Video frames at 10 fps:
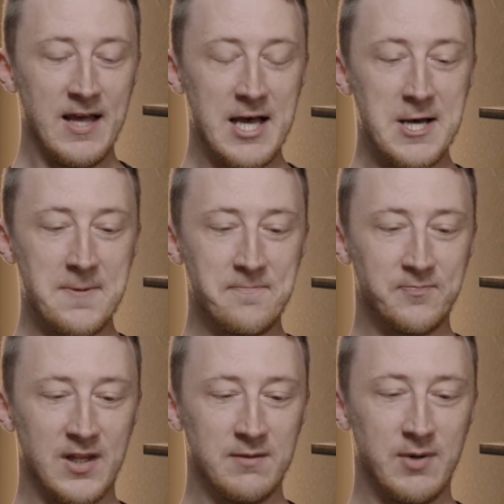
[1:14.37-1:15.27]
So,
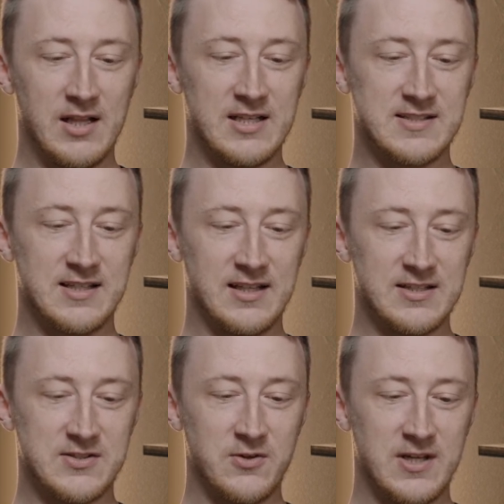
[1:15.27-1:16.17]
but
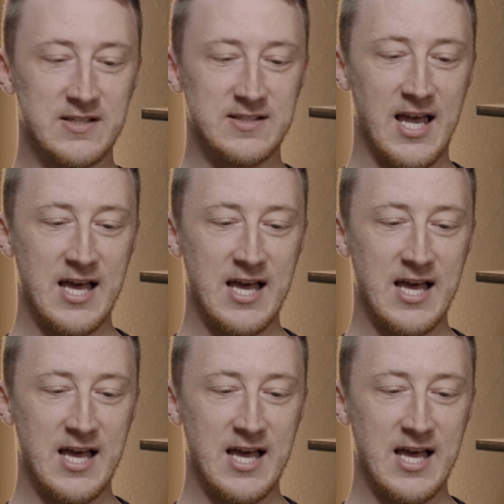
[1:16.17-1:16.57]
let's do this.